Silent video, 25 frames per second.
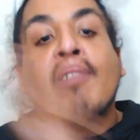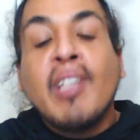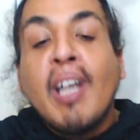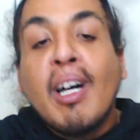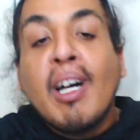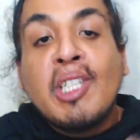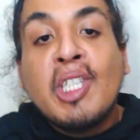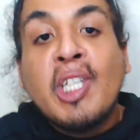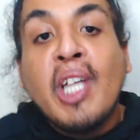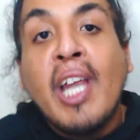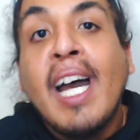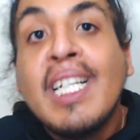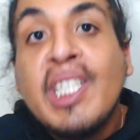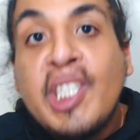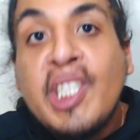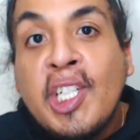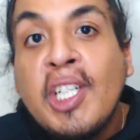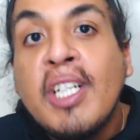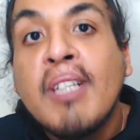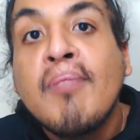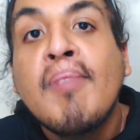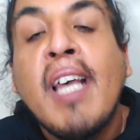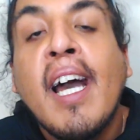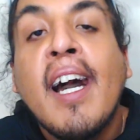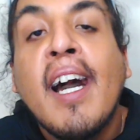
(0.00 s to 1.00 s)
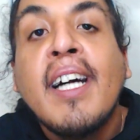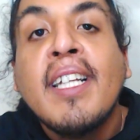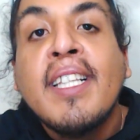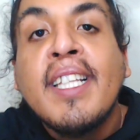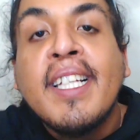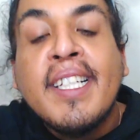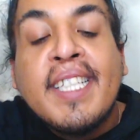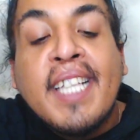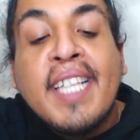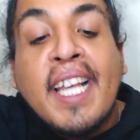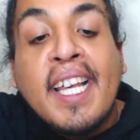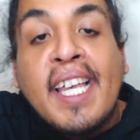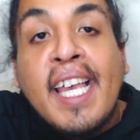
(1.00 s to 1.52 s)
Production IG is behind
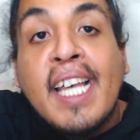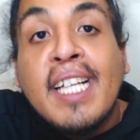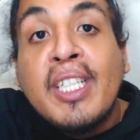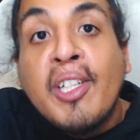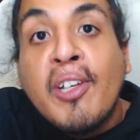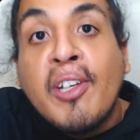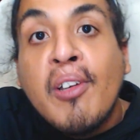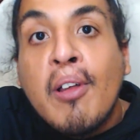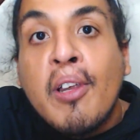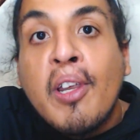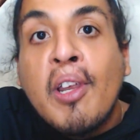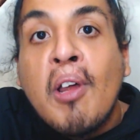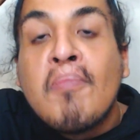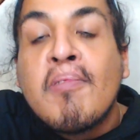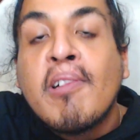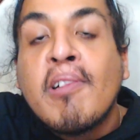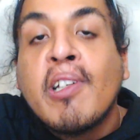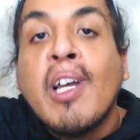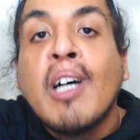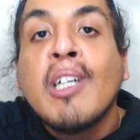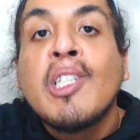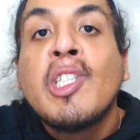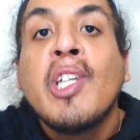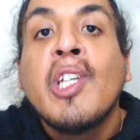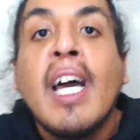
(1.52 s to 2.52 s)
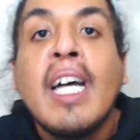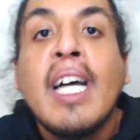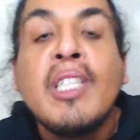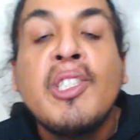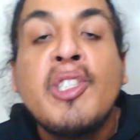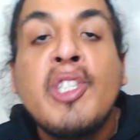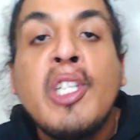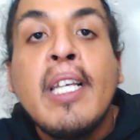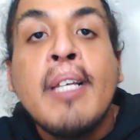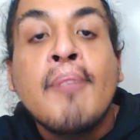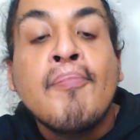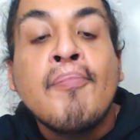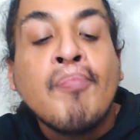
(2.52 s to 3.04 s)
this. In case you don't know, Production
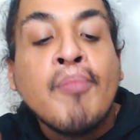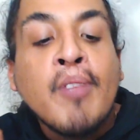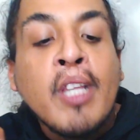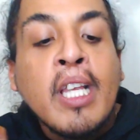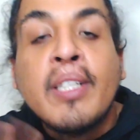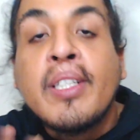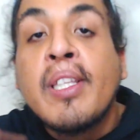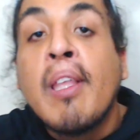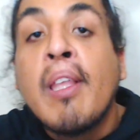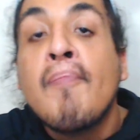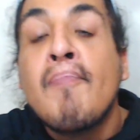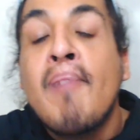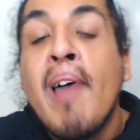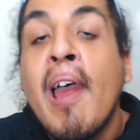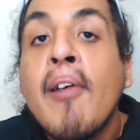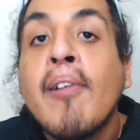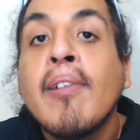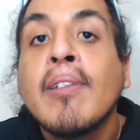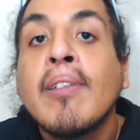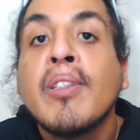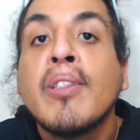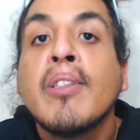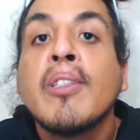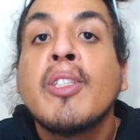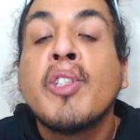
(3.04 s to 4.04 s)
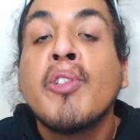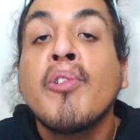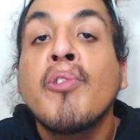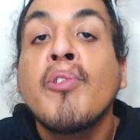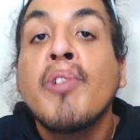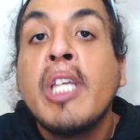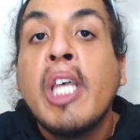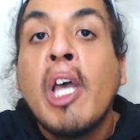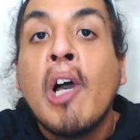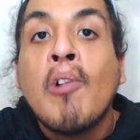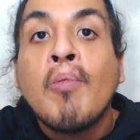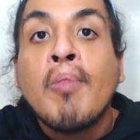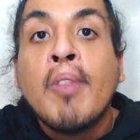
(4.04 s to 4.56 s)
IG is the parent
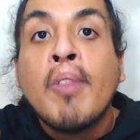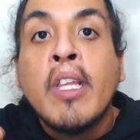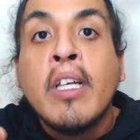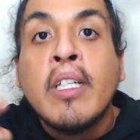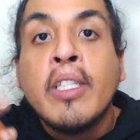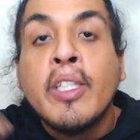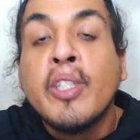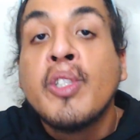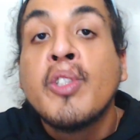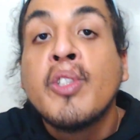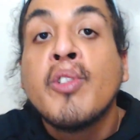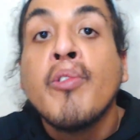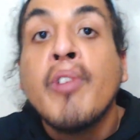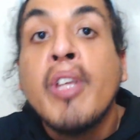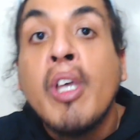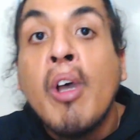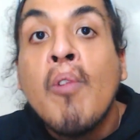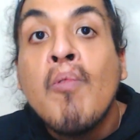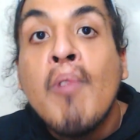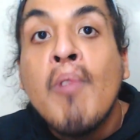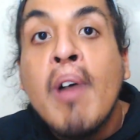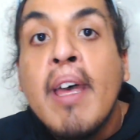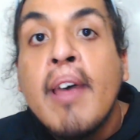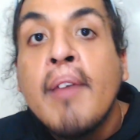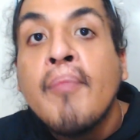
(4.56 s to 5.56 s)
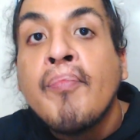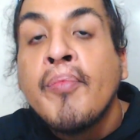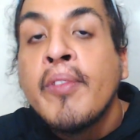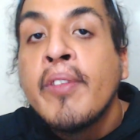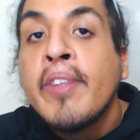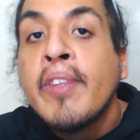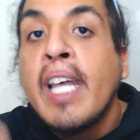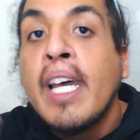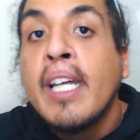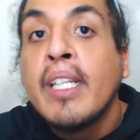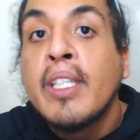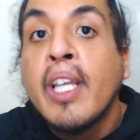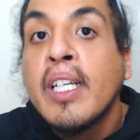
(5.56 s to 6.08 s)
studio to Studio Wit,
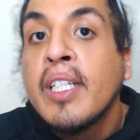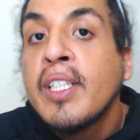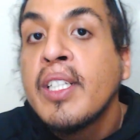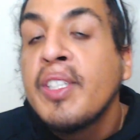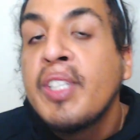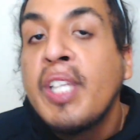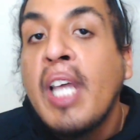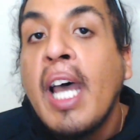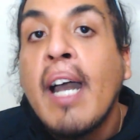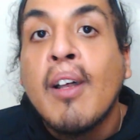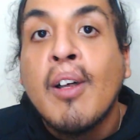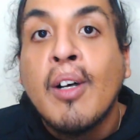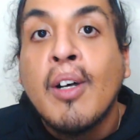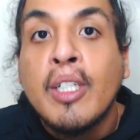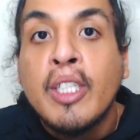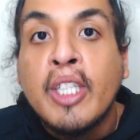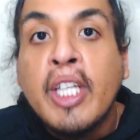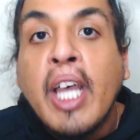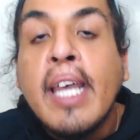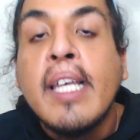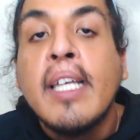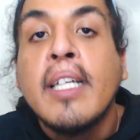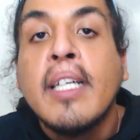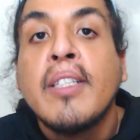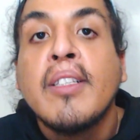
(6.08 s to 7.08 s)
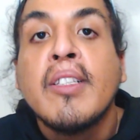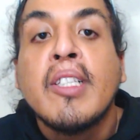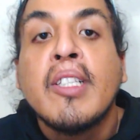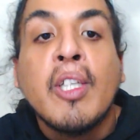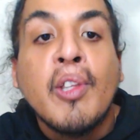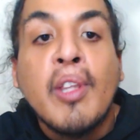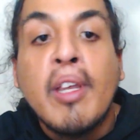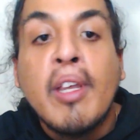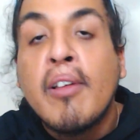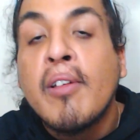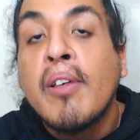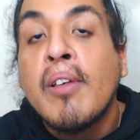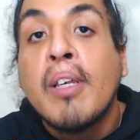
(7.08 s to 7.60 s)
that does Attack on Titan.
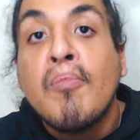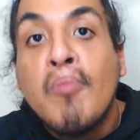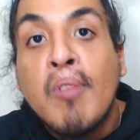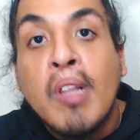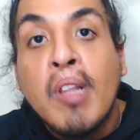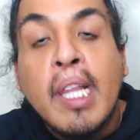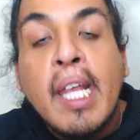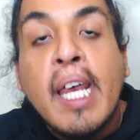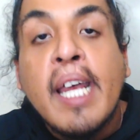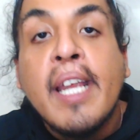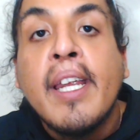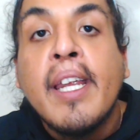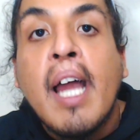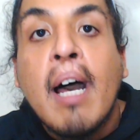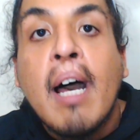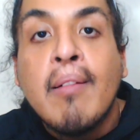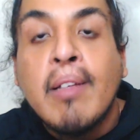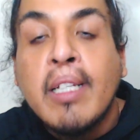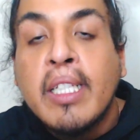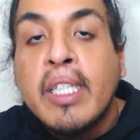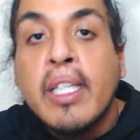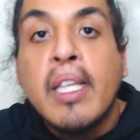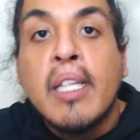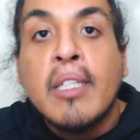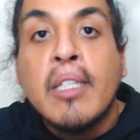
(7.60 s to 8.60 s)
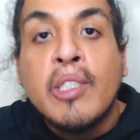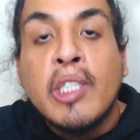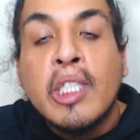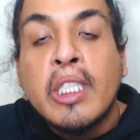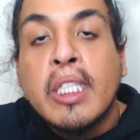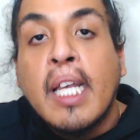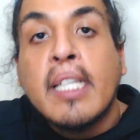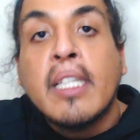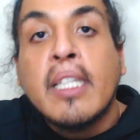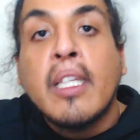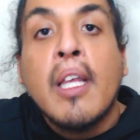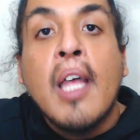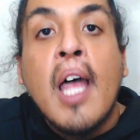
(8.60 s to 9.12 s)
So they're related, obviously. They're
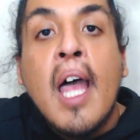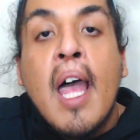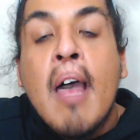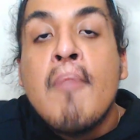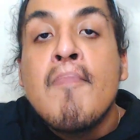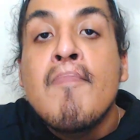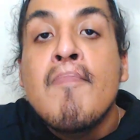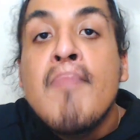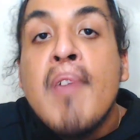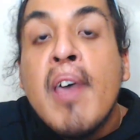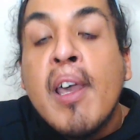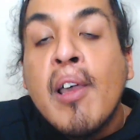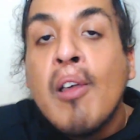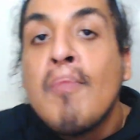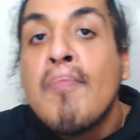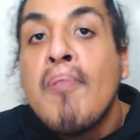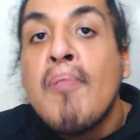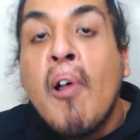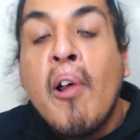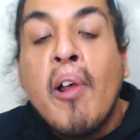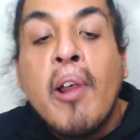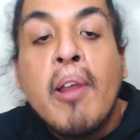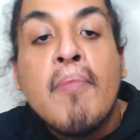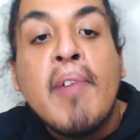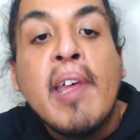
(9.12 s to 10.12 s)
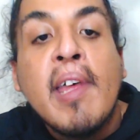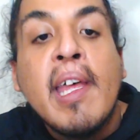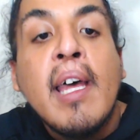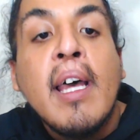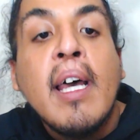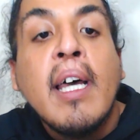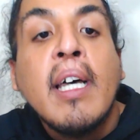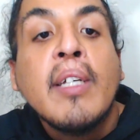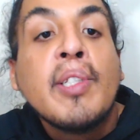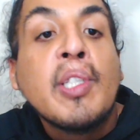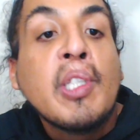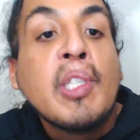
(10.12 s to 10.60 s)
just like the bigger part of it.